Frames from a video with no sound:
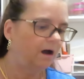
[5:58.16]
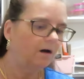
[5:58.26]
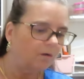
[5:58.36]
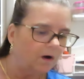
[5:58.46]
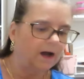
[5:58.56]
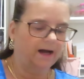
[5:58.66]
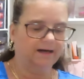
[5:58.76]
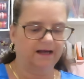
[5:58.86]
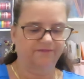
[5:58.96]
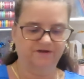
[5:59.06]
oh, I
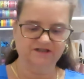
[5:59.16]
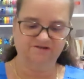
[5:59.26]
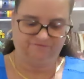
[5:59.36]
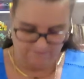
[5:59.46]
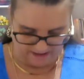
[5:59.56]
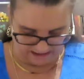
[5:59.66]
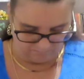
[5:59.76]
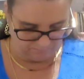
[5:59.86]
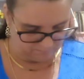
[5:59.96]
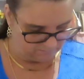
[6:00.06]
got this for my,